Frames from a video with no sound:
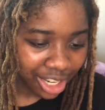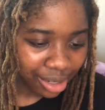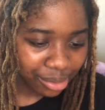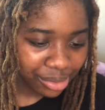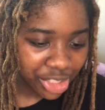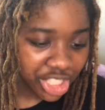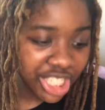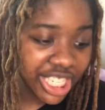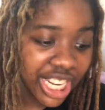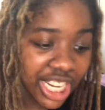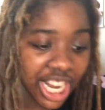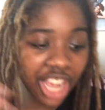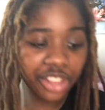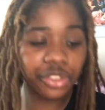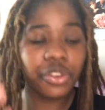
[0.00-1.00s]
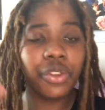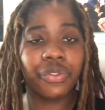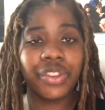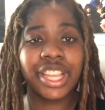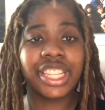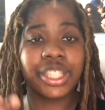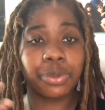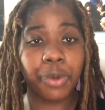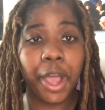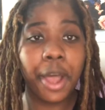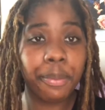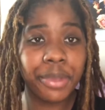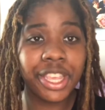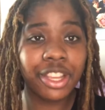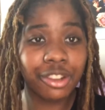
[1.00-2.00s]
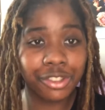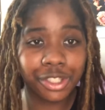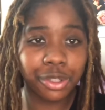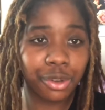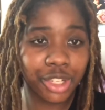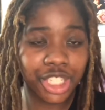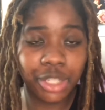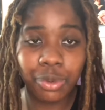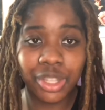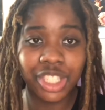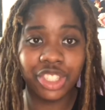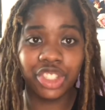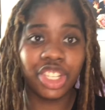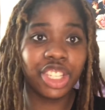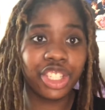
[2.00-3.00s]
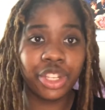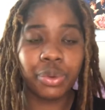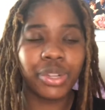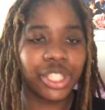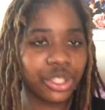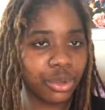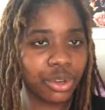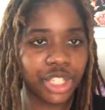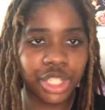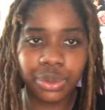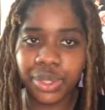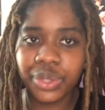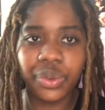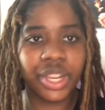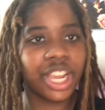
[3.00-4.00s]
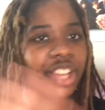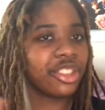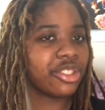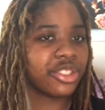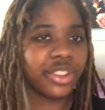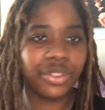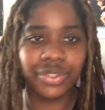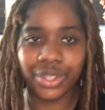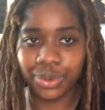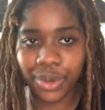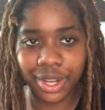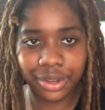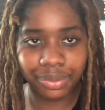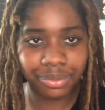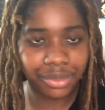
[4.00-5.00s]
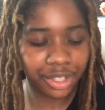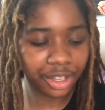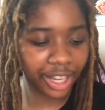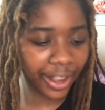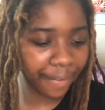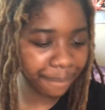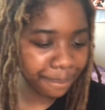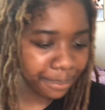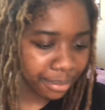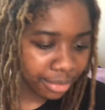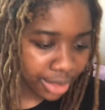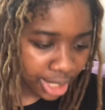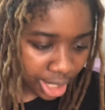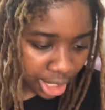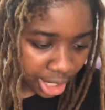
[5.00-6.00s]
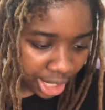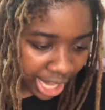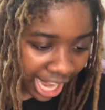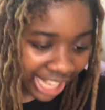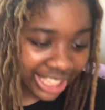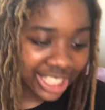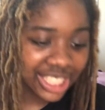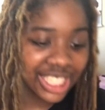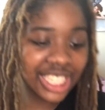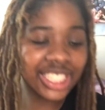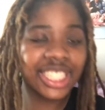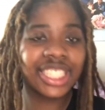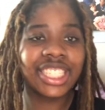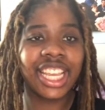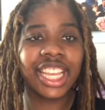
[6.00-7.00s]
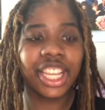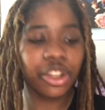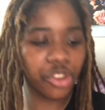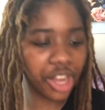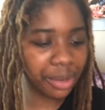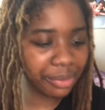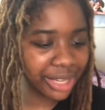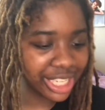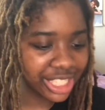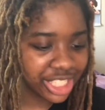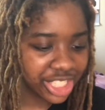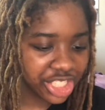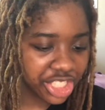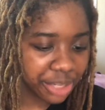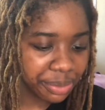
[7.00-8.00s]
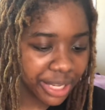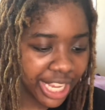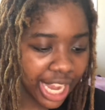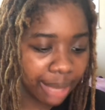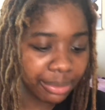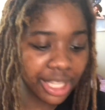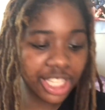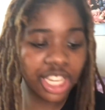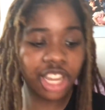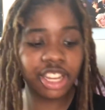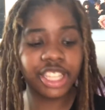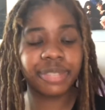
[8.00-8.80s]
She did other events while being on tour. She wasn't just doing tours. She was doing other stuff as well, okay? At the 62nd Grammys, she became the youngest